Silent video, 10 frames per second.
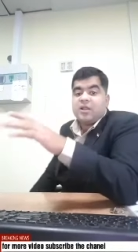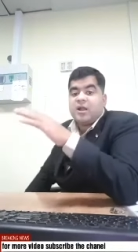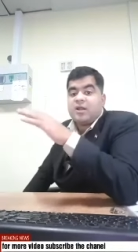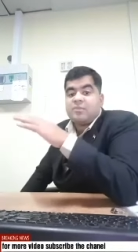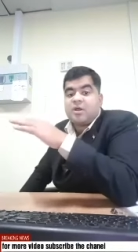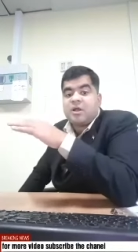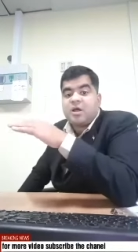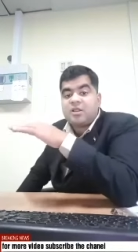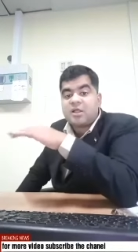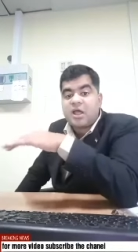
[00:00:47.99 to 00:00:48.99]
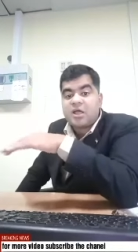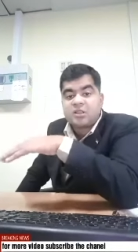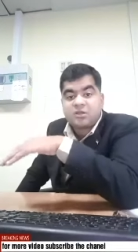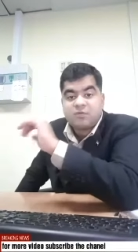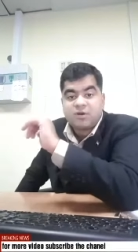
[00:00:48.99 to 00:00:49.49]
that imran khan is an
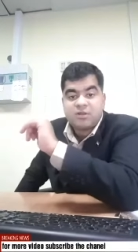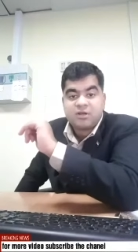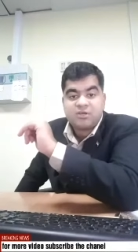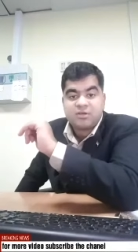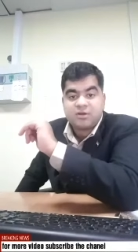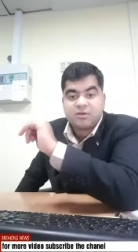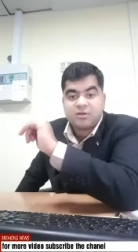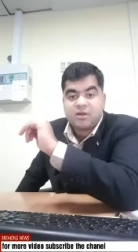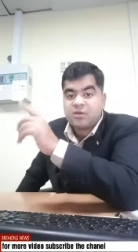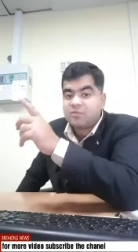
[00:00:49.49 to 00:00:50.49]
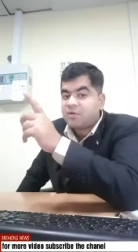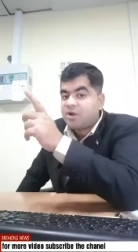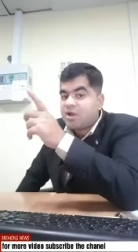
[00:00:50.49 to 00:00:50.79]
asset for the nation and